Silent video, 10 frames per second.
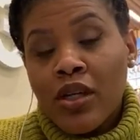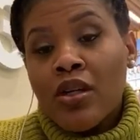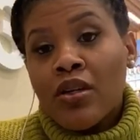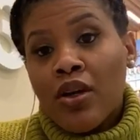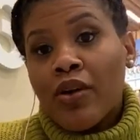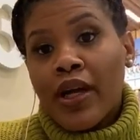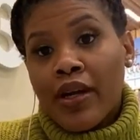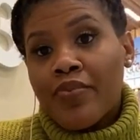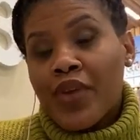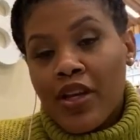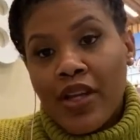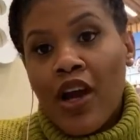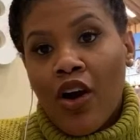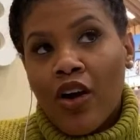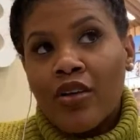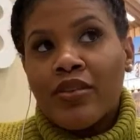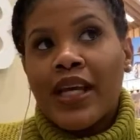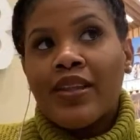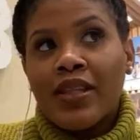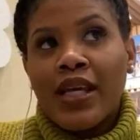Okay, they are. They
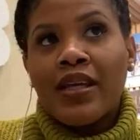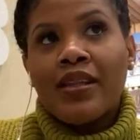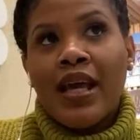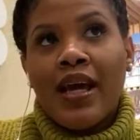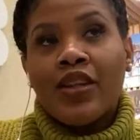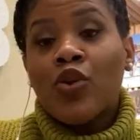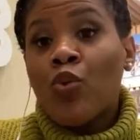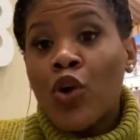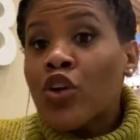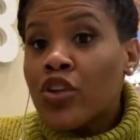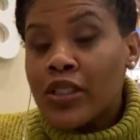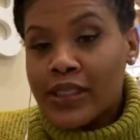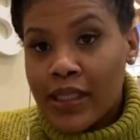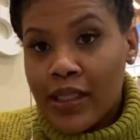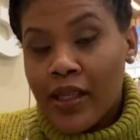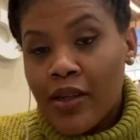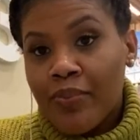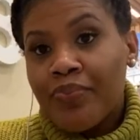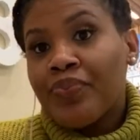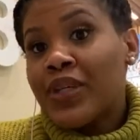think that the world looks at them
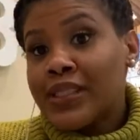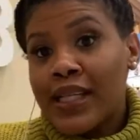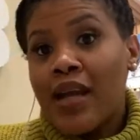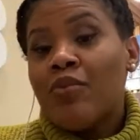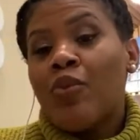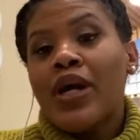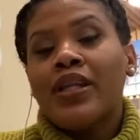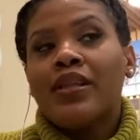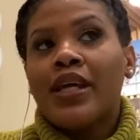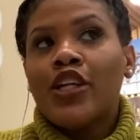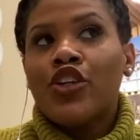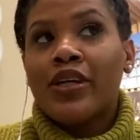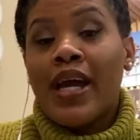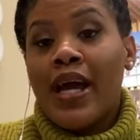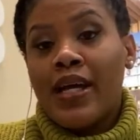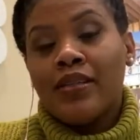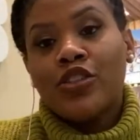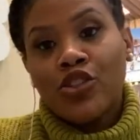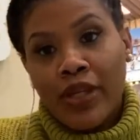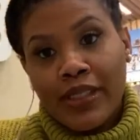the same way that they look at
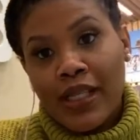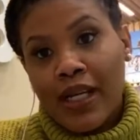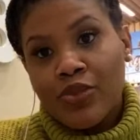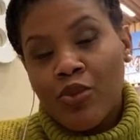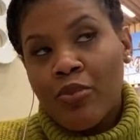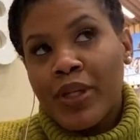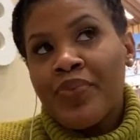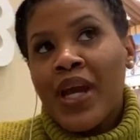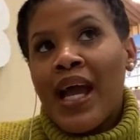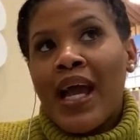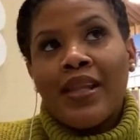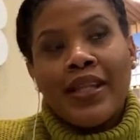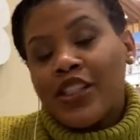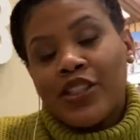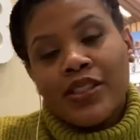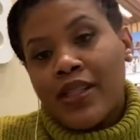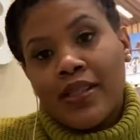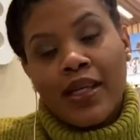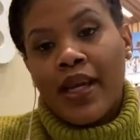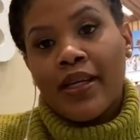straight size women, and that's just not the
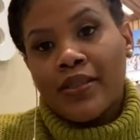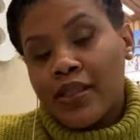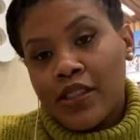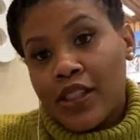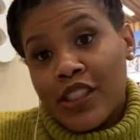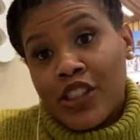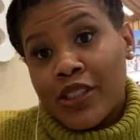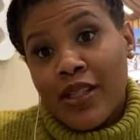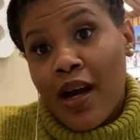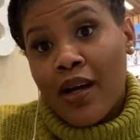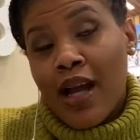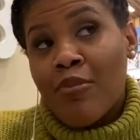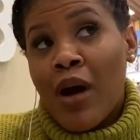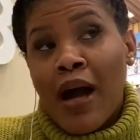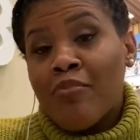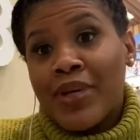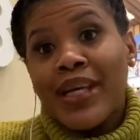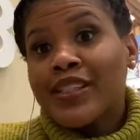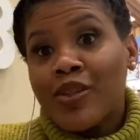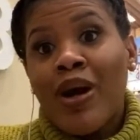case. It's just not. I'm big,
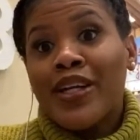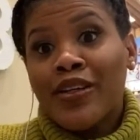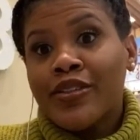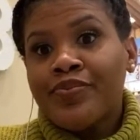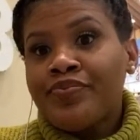so I know.